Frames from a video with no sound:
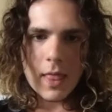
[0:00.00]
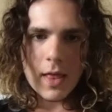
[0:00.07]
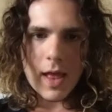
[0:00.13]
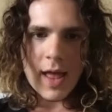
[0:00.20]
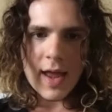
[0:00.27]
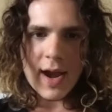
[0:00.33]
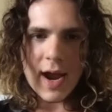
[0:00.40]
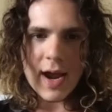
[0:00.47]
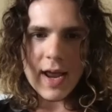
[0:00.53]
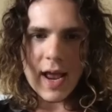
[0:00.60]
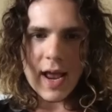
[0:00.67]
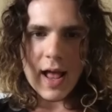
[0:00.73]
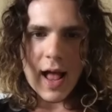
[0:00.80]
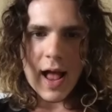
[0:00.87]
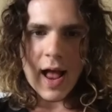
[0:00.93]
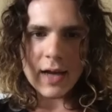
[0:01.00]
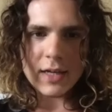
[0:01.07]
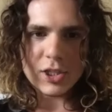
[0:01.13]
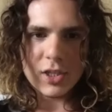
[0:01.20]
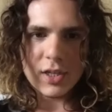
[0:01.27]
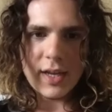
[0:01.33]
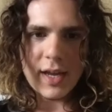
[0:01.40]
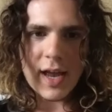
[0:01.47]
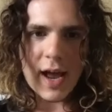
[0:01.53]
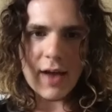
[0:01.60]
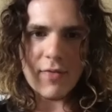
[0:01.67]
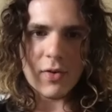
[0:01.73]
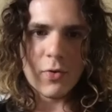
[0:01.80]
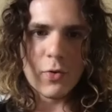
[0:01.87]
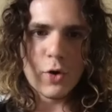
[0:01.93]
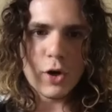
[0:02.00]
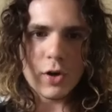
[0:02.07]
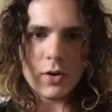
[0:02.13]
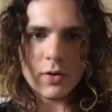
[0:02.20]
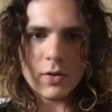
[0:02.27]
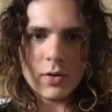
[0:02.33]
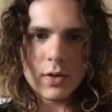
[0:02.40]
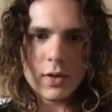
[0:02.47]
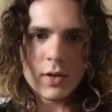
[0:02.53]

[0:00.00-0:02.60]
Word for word: and i actually have a real